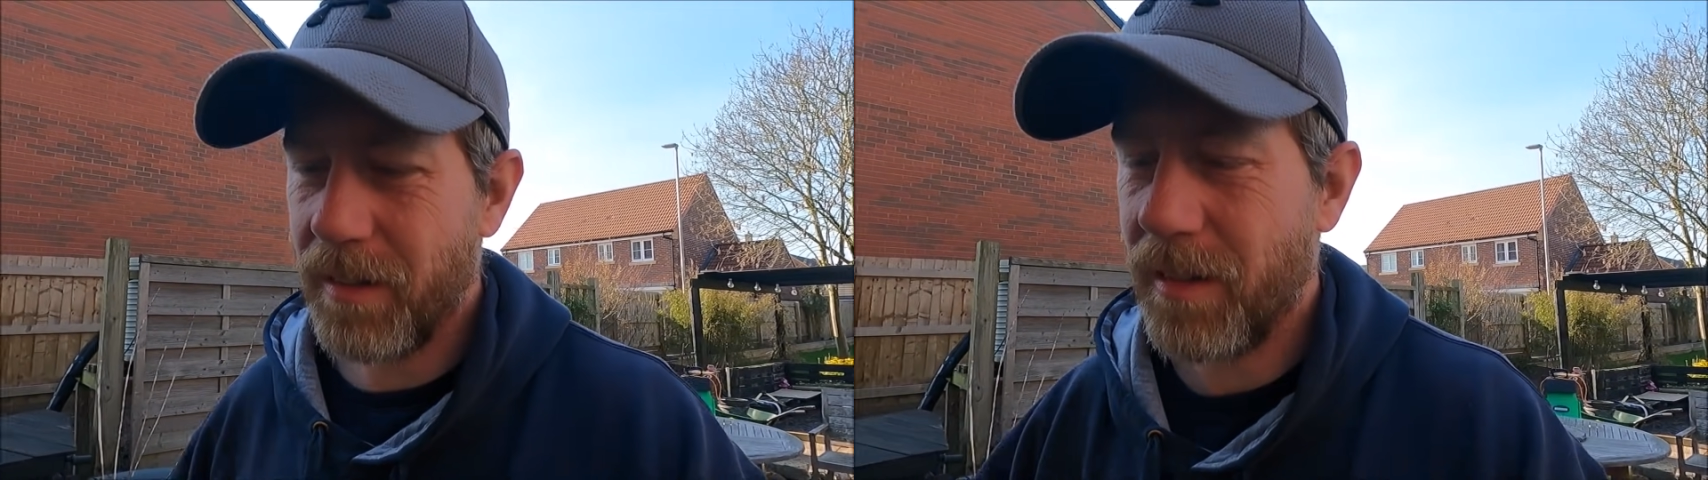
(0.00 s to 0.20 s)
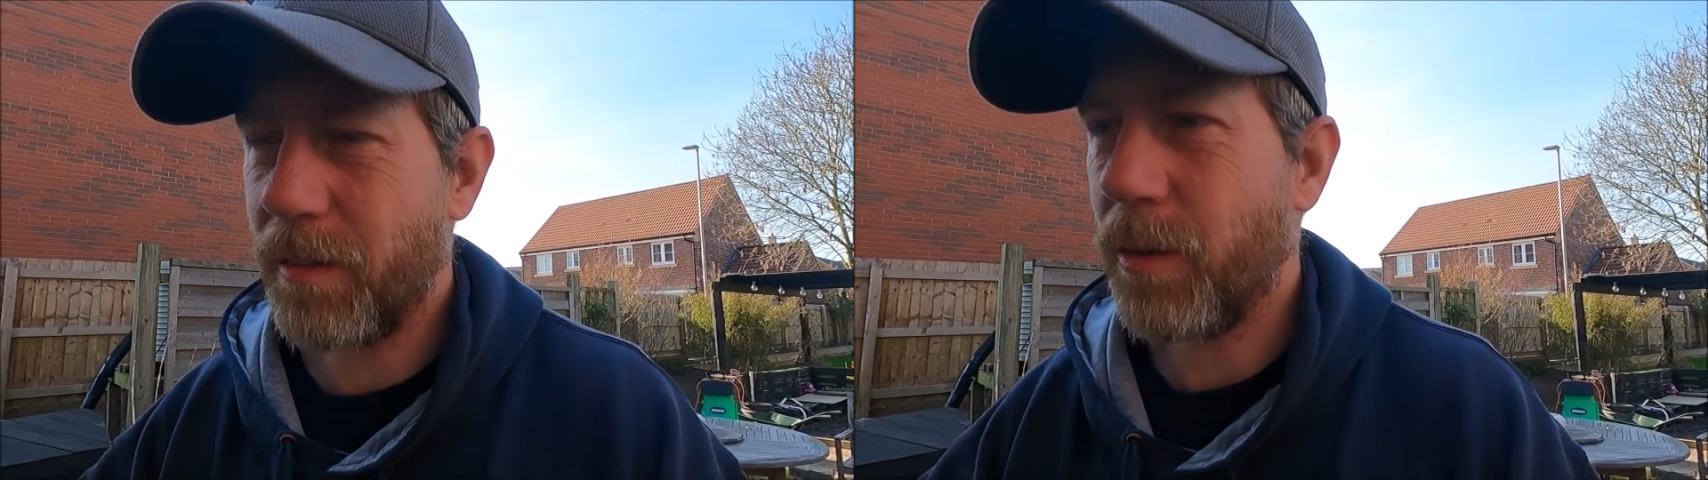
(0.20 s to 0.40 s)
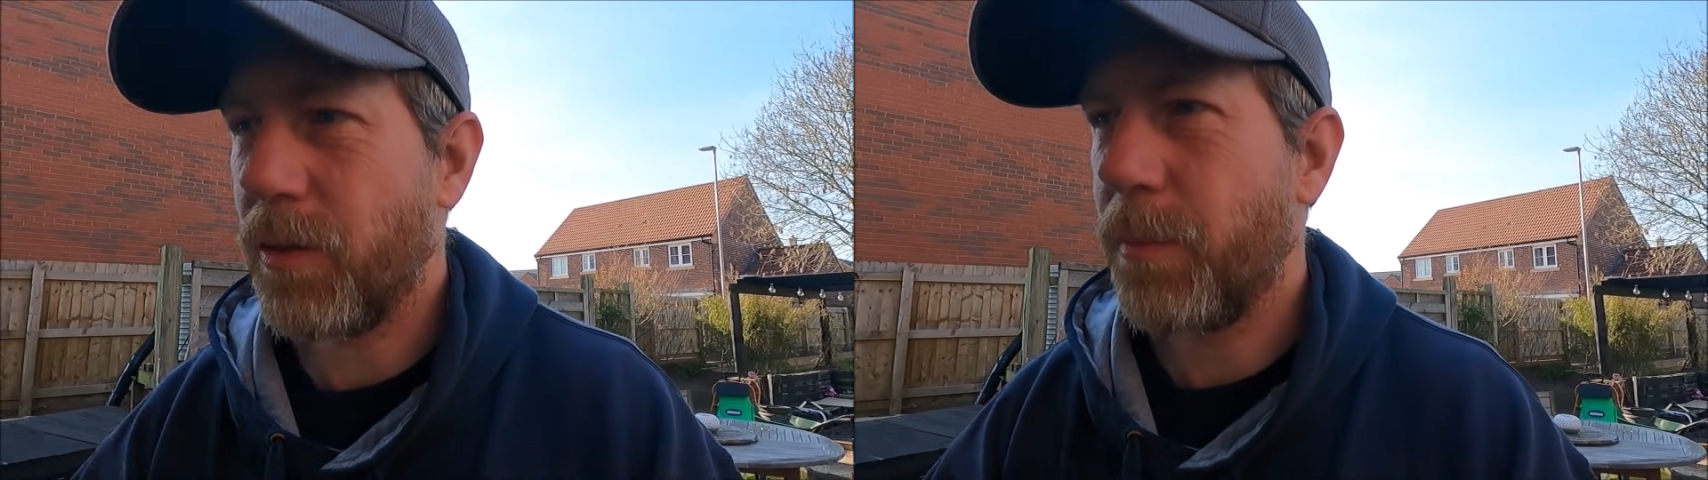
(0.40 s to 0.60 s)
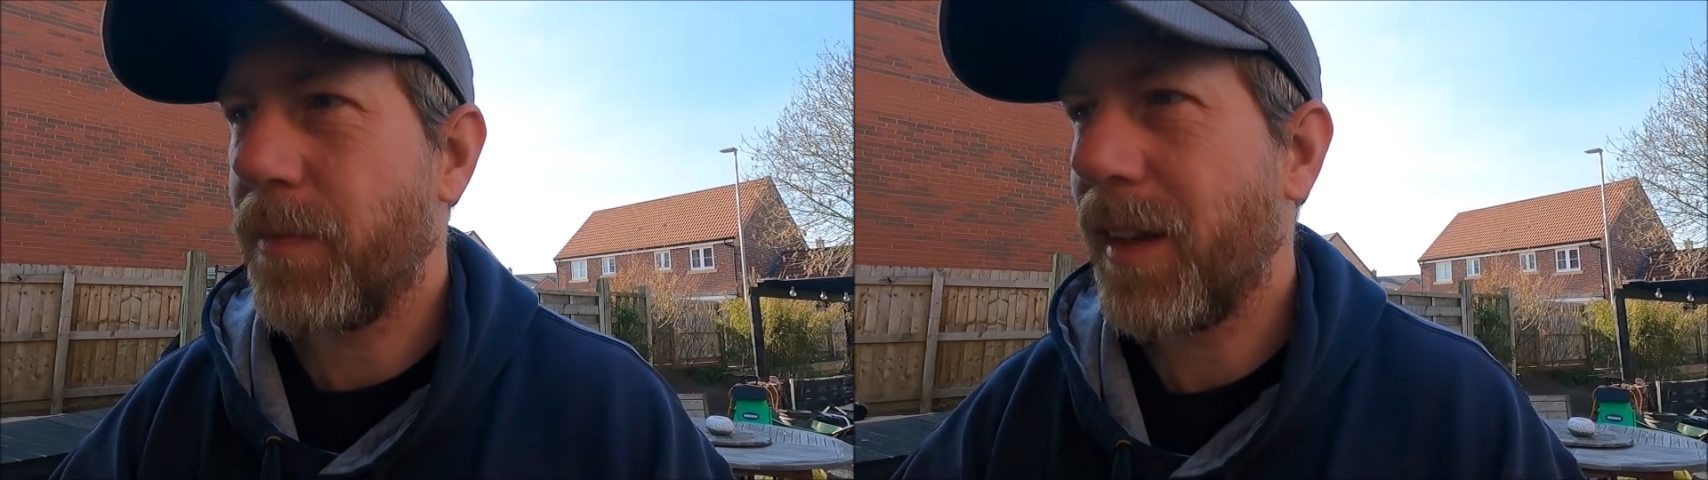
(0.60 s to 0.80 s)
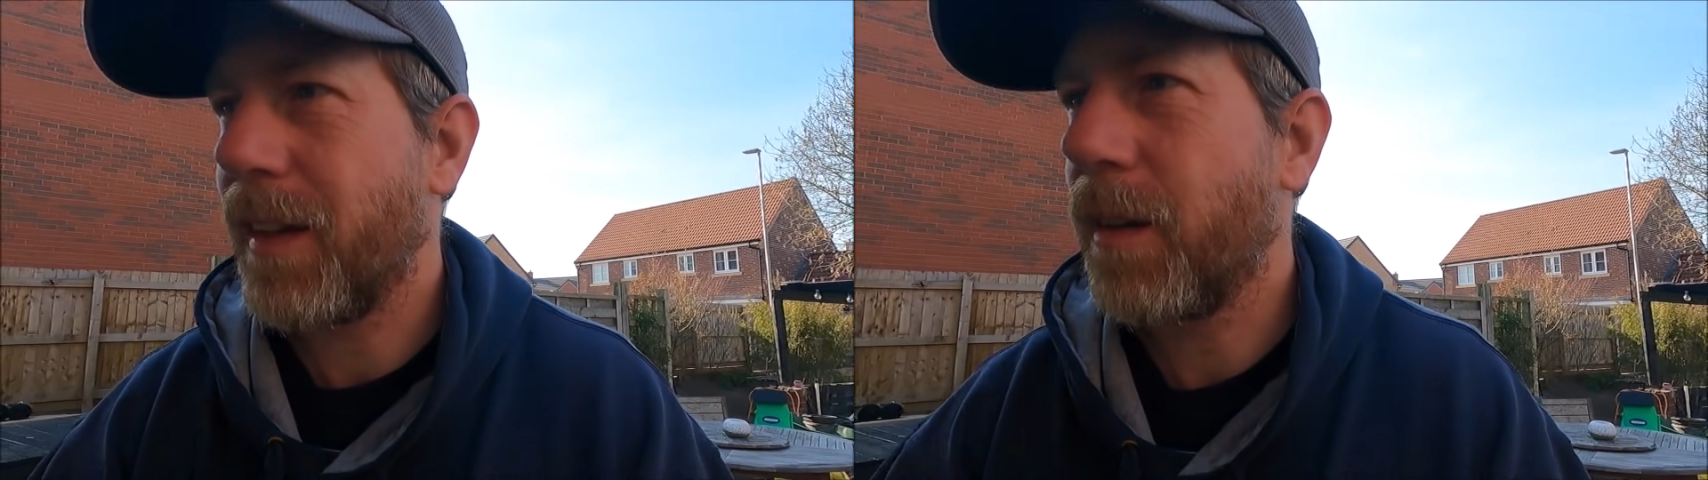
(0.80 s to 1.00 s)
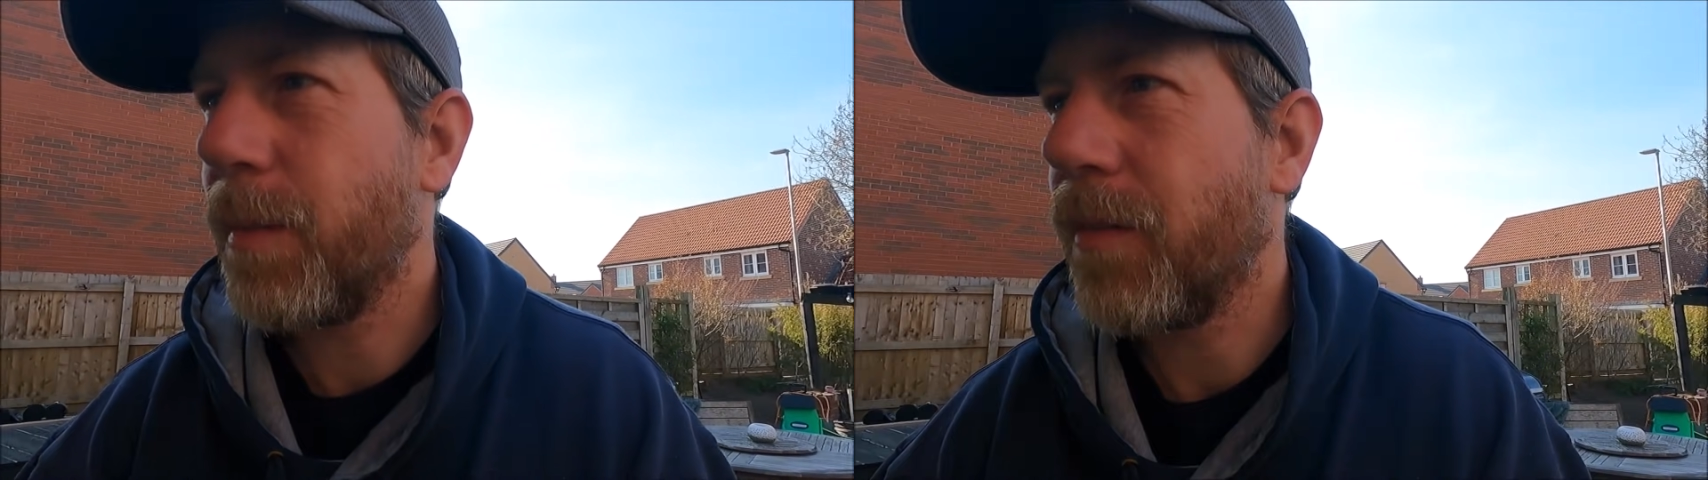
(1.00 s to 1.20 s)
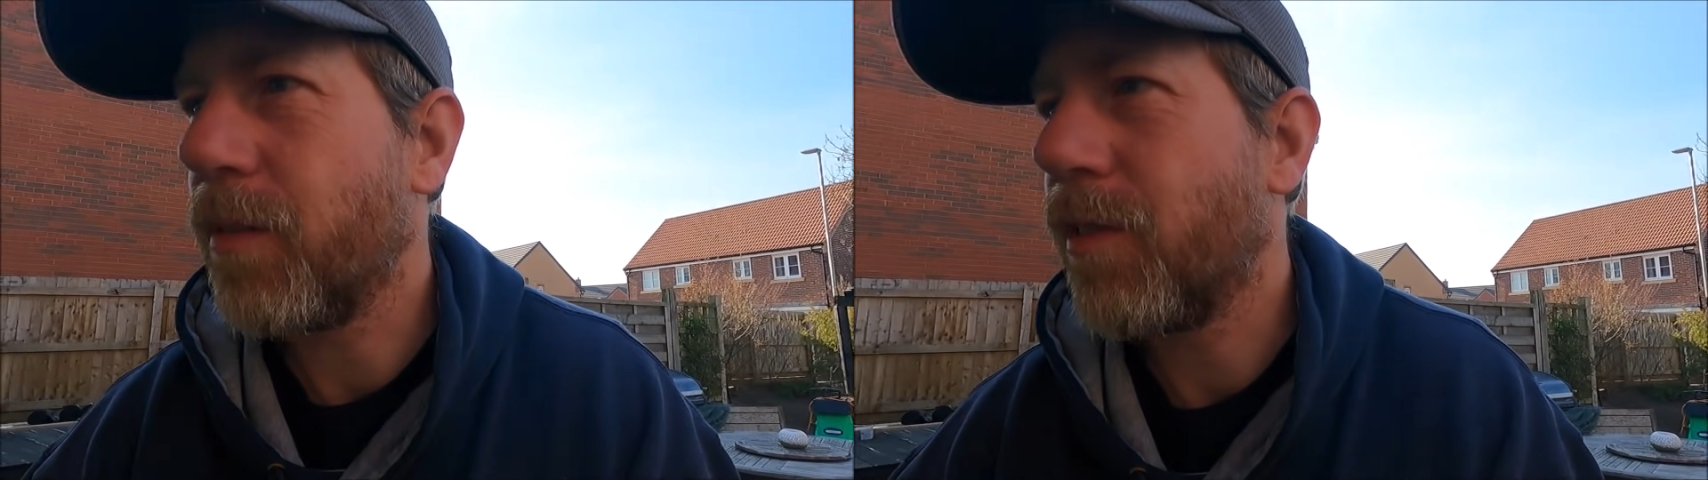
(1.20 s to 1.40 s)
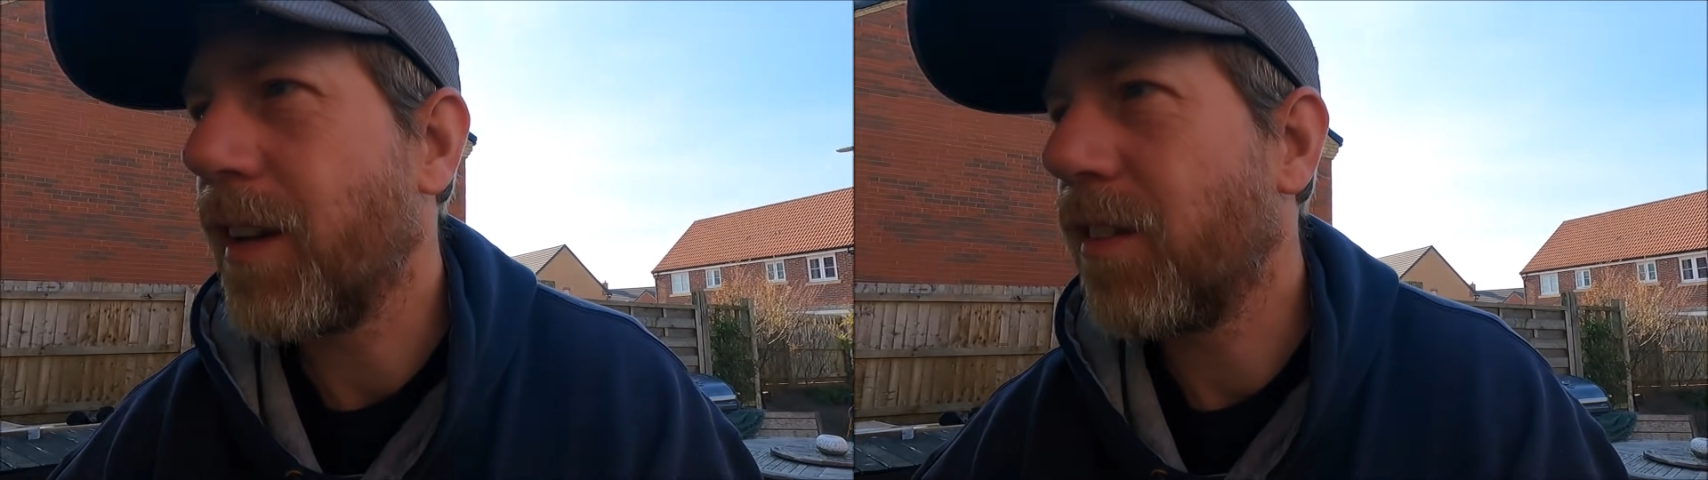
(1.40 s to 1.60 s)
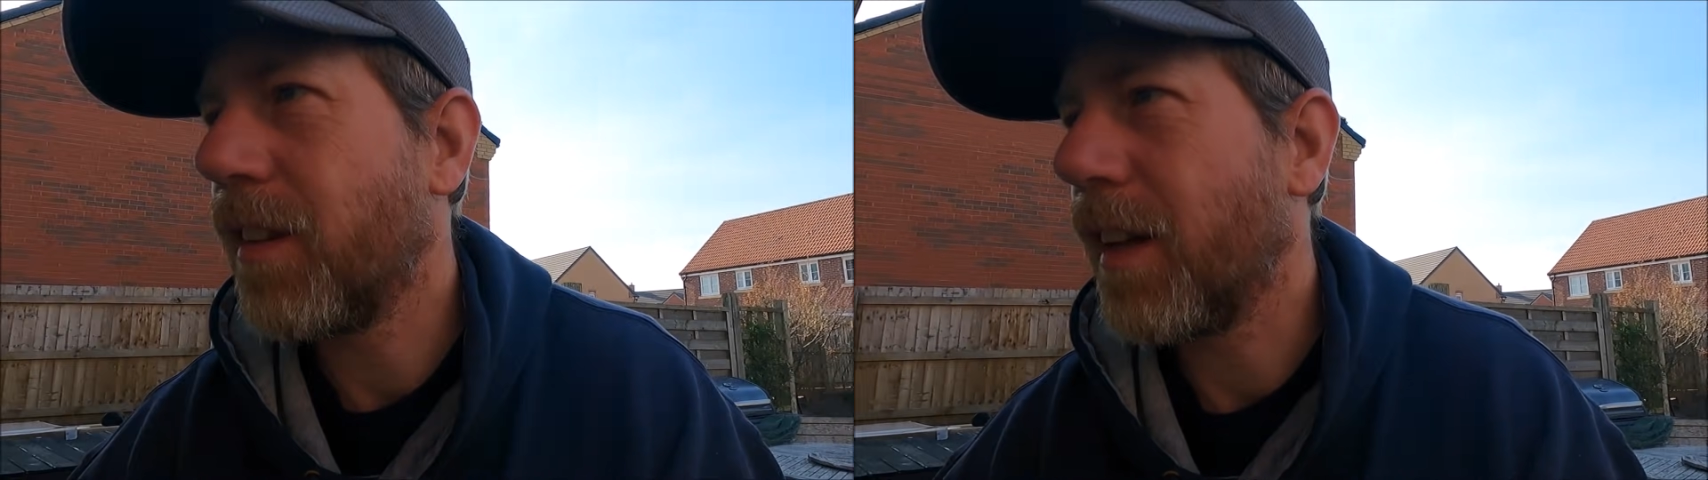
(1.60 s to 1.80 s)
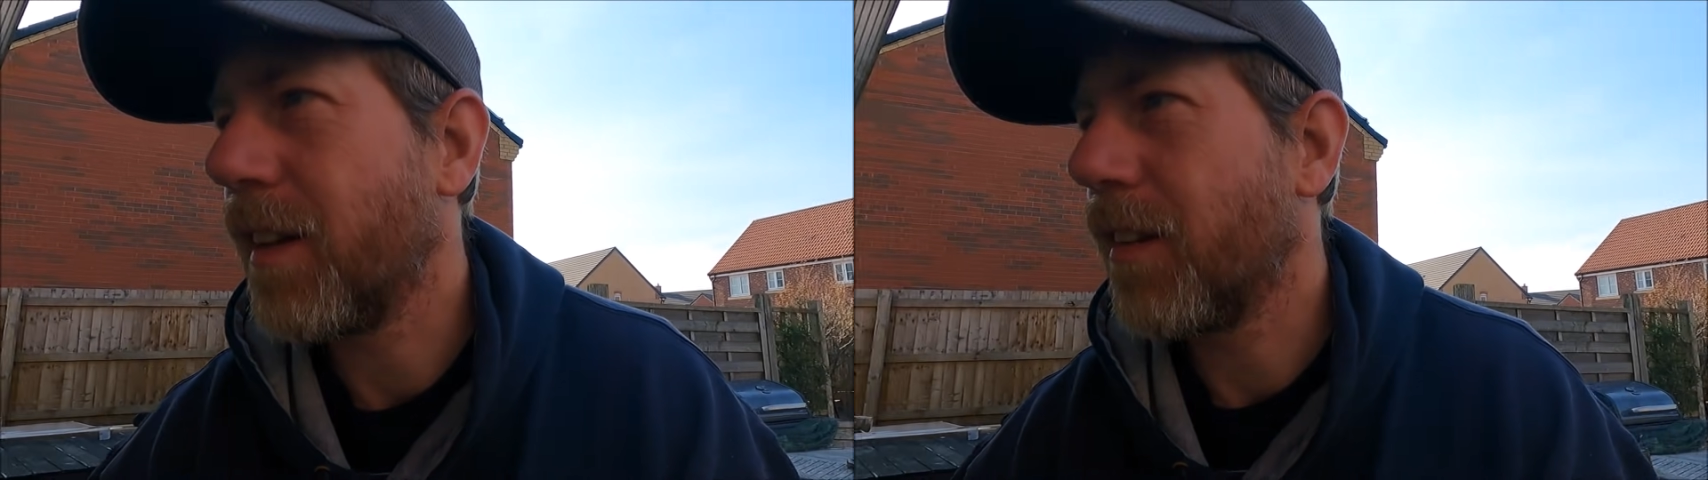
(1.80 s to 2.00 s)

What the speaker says: So I was taking a bit of a rest day